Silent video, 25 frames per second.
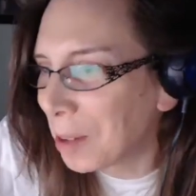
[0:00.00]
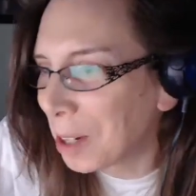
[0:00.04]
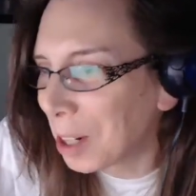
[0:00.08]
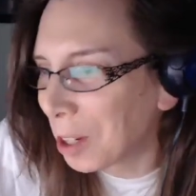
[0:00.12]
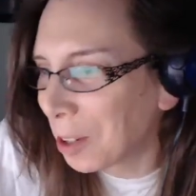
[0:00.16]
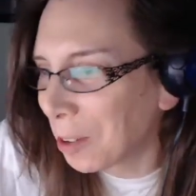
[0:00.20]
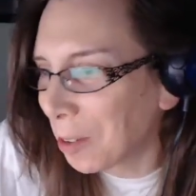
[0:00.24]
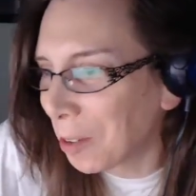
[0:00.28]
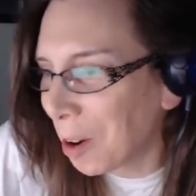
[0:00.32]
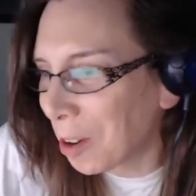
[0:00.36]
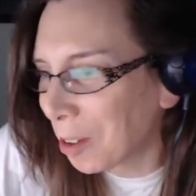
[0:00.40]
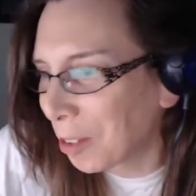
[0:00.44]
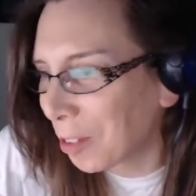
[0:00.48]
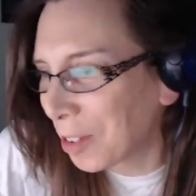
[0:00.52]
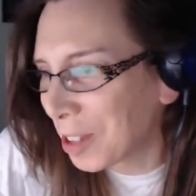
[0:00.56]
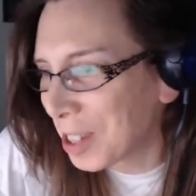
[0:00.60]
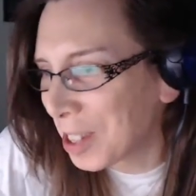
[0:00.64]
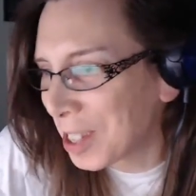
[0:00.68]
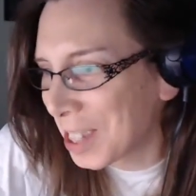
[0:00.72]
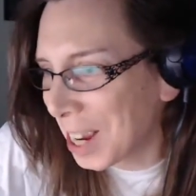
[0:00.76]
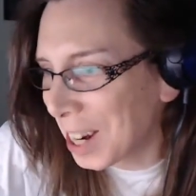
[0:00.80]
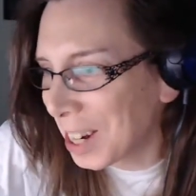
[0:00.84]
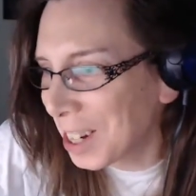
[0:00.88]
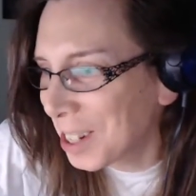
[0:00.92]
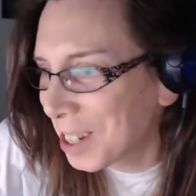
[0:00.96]
you're going to ask for a
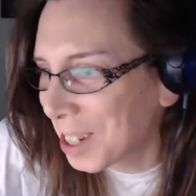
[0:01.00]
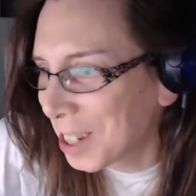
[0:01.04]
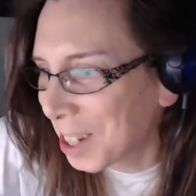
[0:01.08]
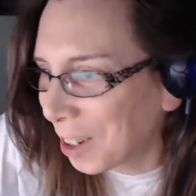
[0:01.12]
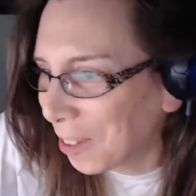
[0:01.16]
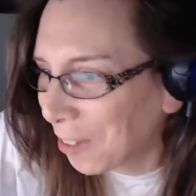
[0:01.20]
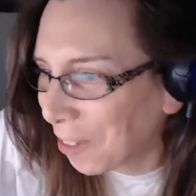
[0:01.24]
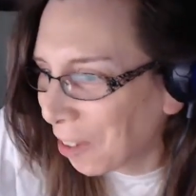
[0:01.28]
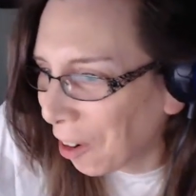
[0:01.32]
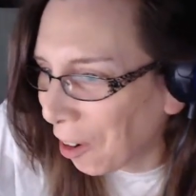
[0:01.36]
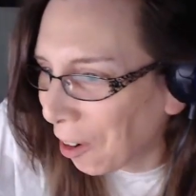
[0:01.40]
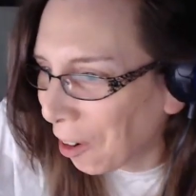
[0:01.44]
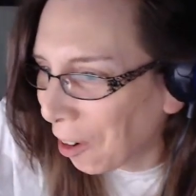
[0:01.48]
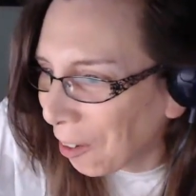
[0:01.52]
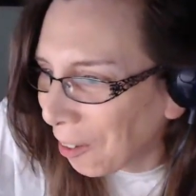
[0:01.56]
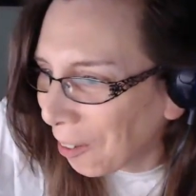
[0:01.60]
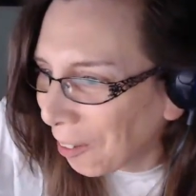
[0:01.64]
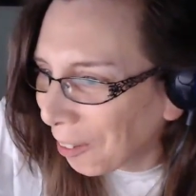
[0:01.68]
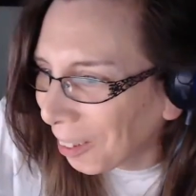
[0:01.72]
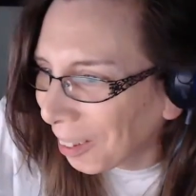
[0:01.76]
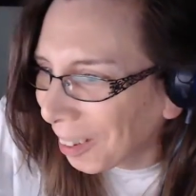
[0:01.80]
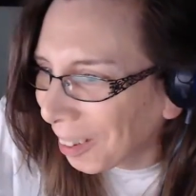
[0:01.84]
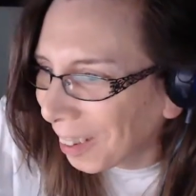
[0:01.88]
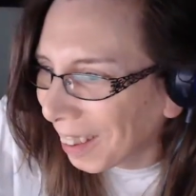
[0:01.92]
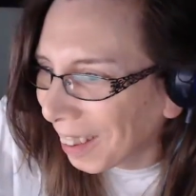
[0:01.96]
sanity
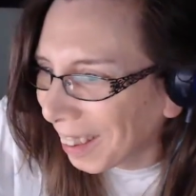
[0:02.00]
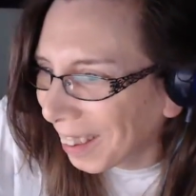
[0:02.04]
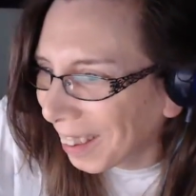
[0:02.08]
roll.